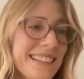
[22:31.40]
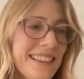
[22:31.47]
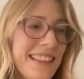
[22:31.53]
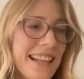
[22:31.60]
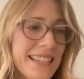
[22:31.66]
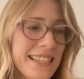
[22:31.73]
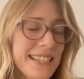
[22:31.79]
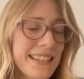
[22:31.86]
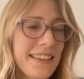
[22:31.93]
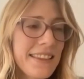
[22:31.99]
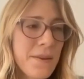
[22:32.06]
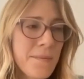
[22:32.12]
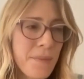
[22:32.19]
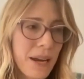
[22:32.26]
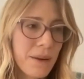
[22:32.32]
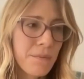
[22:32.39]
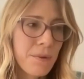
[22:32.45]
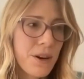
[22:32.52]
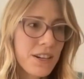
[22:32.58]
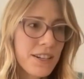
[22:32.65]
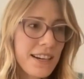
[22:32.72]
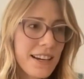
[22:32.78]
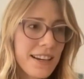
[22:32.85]
That's the main
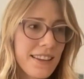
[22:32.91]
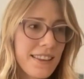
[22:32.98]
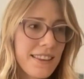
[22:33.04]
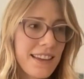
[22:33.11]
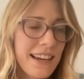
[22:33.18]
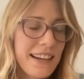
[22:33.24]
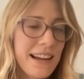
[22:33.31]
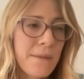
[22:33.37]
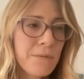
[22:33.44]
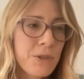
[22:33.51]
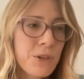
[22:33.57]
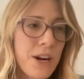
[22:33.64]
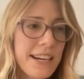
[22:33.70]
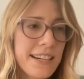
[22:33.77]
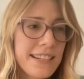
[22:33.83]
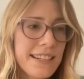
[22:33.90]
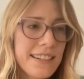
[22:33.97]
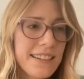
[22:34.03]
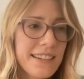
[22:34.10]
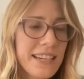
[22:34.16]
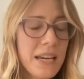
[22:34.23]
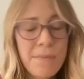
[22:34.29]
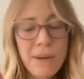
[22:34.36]
project that I'm trying to
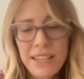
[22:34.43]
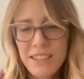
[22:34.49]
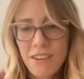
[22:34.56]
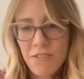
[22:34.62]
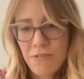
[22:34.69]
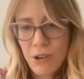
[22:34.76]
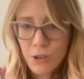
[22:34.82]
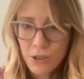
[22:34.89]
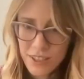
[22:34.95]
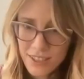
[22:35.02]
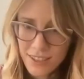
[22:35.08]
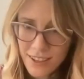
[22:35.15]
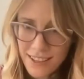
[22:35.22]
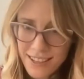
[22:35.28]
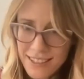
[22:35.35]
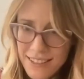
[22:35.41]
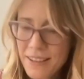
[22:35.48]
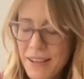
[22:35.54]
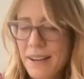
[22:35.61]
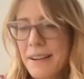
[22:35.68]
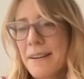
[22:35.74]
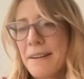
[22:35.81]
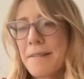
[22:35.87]
keep myself focused on.
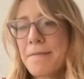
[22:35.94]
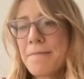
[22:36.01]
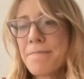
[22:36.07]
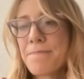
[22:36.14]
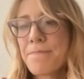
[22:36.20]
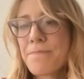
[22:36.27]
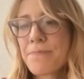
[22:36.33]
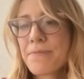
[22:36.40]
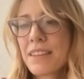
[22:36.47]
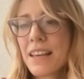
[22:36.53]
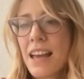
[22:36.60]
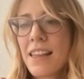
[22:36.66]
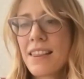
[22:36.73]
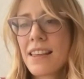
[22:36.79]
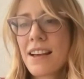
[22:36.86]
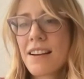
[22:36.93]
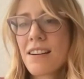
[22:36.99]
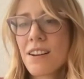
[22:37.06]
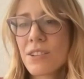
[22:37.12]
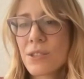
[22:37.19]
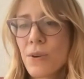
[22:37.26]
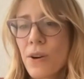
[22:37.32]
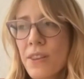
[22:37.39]
And then
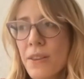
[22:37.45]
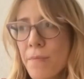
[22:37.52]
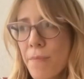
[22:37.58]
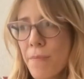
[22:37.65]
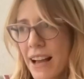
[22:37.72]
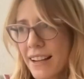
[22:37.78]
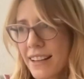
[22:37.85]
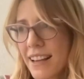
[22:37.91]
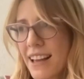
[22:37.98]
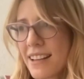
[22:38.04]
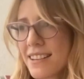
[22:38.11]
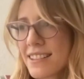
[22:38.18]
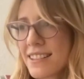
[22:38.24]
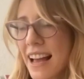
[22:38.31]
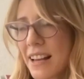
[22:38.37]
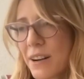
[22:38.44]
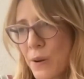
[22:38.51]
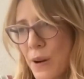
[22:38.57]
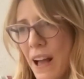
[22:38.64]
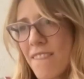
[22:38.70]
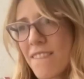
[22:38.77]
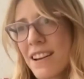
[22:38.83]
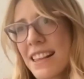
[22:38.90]
also on the back end, I don't
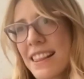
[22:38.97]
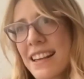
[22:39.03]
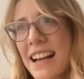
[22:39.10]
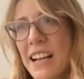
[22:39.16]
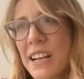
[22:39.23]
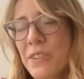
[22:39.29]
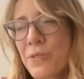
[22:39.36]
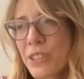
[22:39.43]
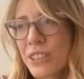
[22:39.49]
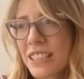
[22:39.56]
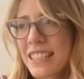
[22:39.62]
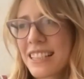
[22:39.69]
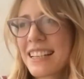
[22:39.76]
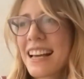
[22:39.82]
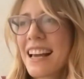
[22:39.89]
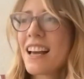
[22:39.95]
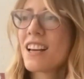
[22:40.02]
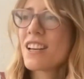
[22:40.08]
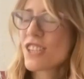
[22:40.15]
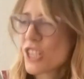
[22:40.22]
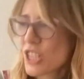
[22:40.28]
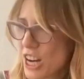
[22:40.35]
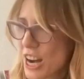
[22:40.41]
have anything I could really
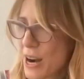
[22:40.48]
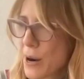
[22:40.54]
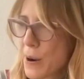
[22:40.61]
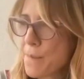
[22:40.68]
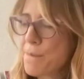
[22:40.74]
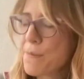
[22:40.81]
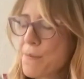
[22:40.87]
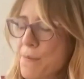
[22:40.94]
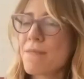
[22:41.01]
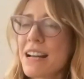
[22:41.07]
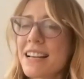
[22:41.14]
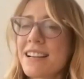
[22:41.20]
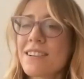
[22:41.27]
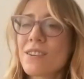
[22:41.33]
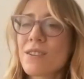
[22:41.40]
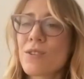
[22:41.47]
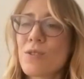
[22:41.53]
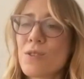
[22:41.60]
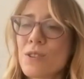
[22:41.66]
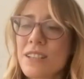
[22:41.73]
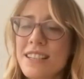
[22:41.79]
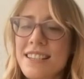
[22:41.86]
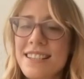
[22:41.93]
share, but my
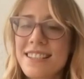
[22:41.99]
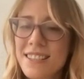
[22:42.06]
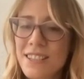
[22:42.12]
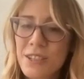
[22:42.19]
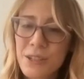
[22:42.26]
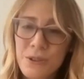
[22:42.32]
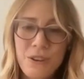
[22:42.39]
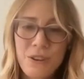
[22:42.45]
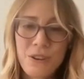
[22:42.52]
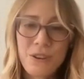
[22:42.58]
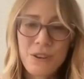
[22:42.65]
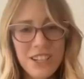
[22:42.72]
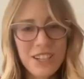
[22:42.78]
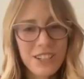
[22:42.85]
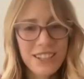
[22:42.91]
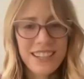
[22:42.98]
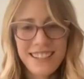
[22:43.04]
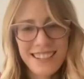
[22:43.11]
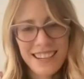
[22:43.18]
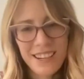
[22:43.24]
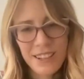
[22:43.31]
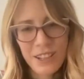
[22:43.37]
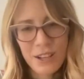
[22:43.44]
goal is to eventually
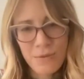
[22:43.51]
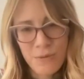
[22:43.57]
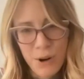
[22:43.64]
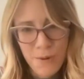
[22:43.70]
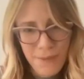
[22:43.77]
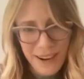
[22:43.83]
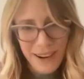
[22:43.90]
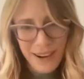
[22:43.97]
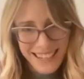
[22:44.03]
tell a romance